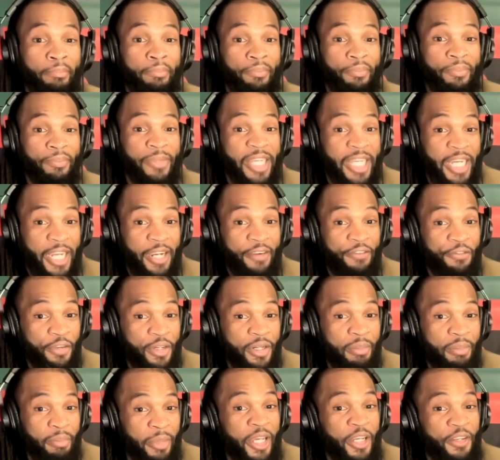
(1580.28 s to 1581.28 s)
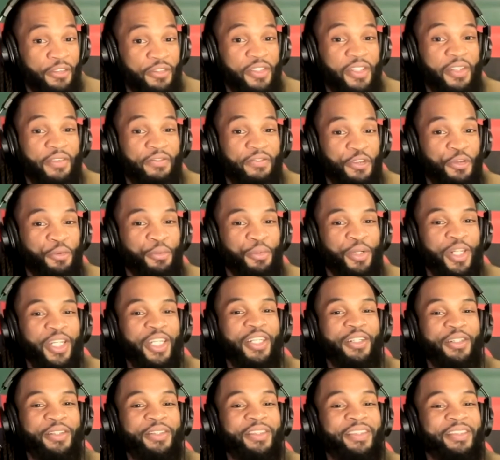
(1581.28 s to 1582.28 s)
different myths, if you
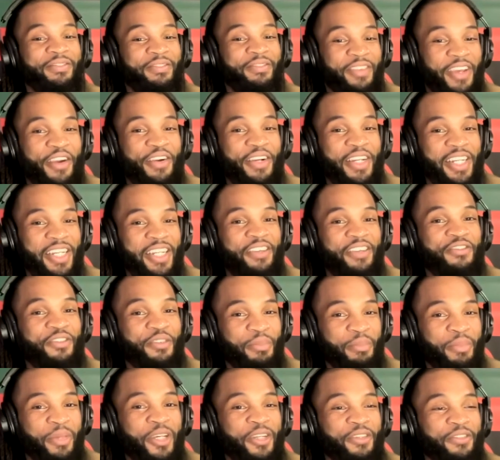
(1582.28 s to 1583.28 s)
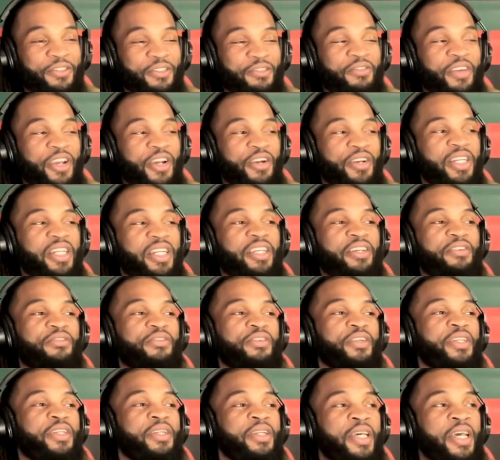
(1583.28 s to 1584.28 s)
will. Very different myths. Very
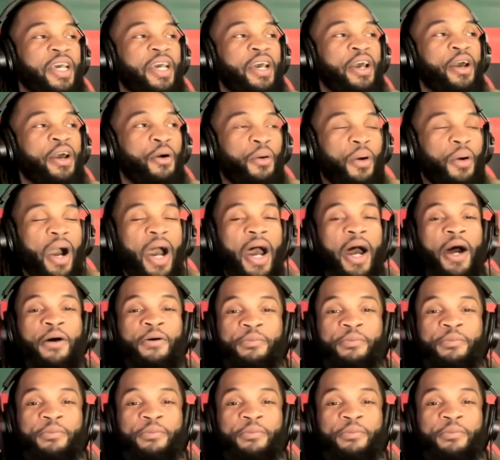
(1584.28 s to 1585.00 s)
different. Wow.